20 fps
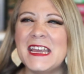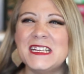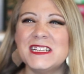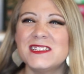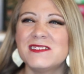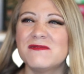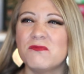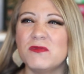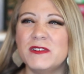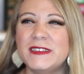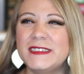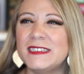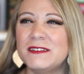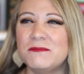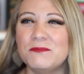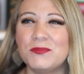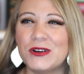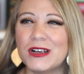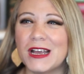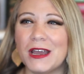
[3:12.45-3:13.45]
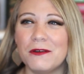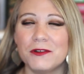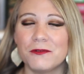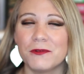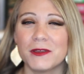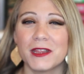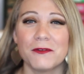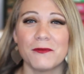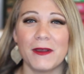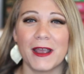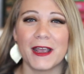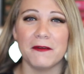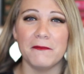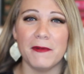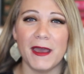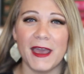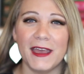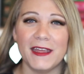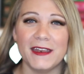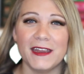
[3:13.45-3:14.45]
It just wasn't a book I would really
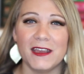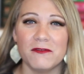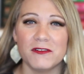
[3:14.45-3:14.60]
recommend.